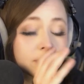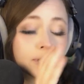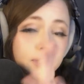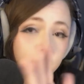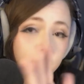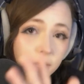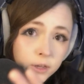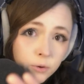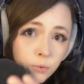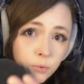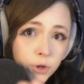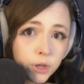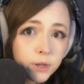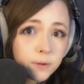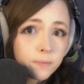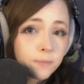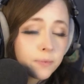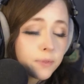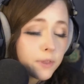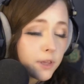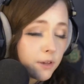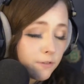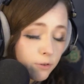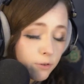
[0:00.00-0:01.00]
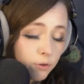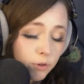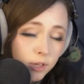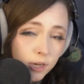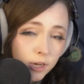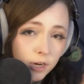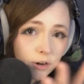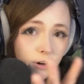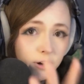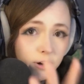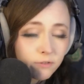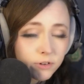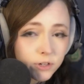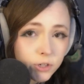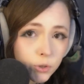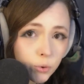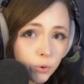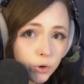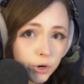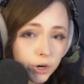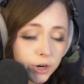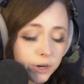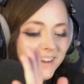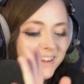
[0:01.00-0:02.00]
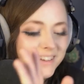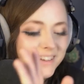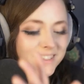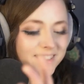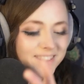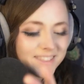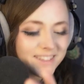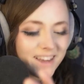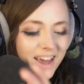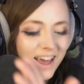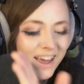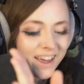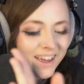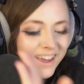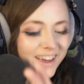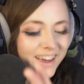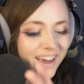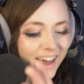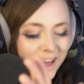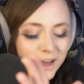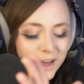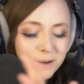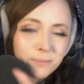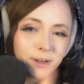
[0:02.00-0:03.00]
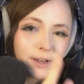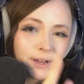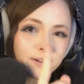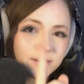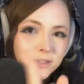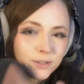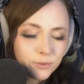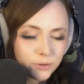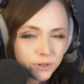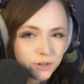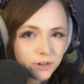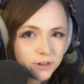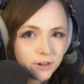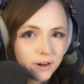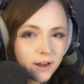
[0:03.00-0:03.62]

Tell you what, if you clean your inventory, at me on Twitter,